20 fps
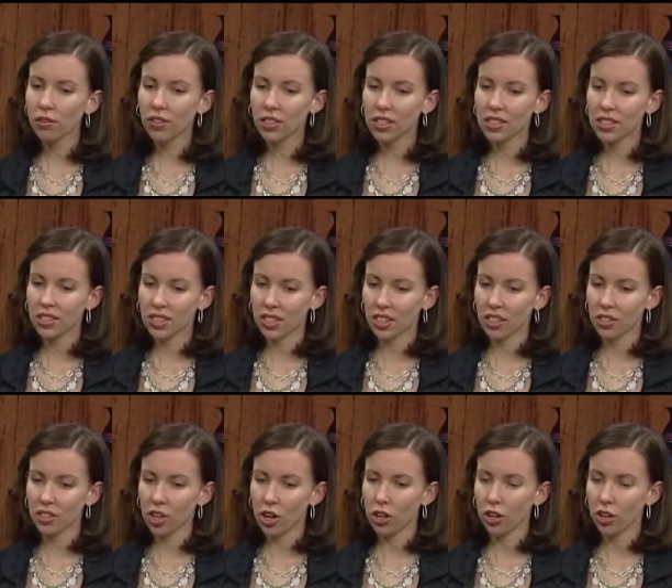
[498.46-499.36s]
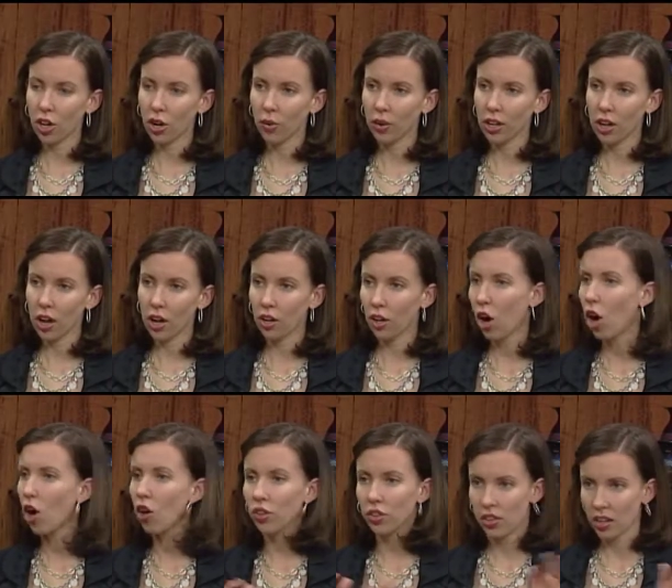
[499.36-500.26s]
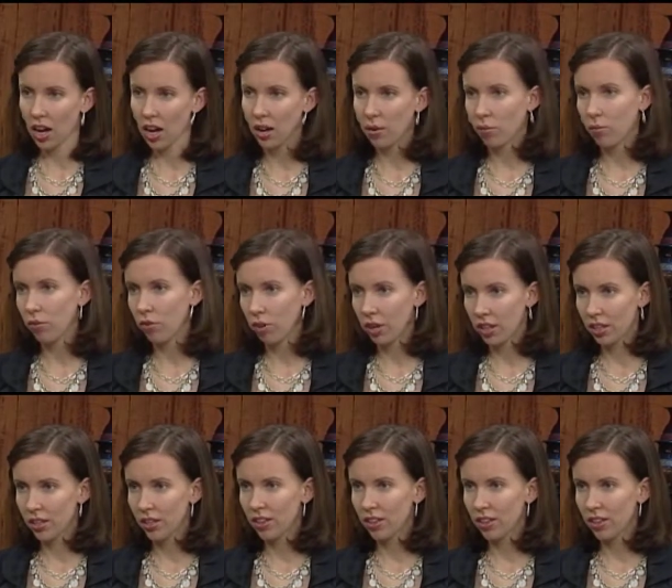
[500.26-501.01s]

these things are going on all the time, right?